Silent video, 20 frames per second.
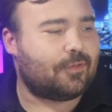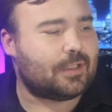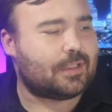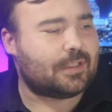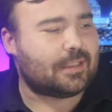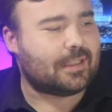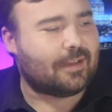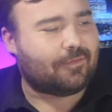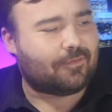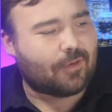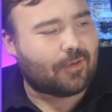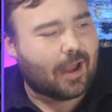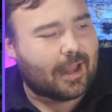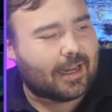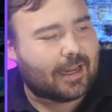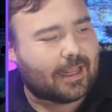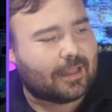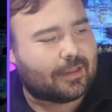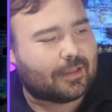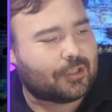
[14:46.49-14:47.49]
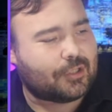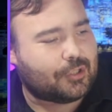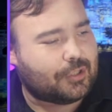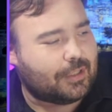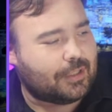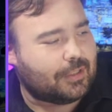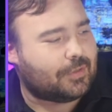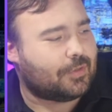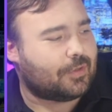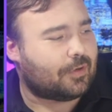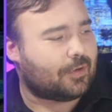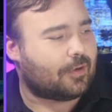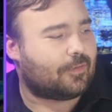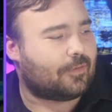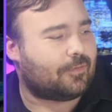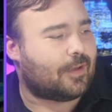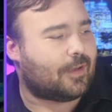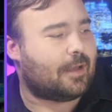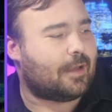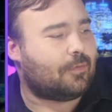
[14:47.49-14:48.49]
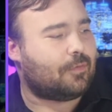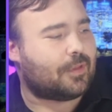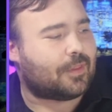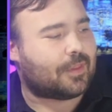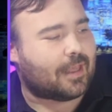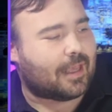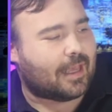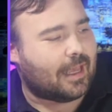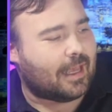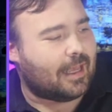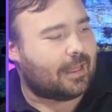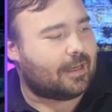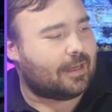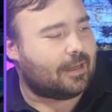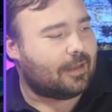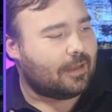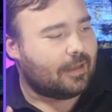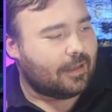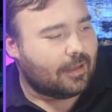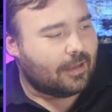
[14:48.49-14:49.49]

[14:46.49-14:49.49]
said Friday that she took her fight with the head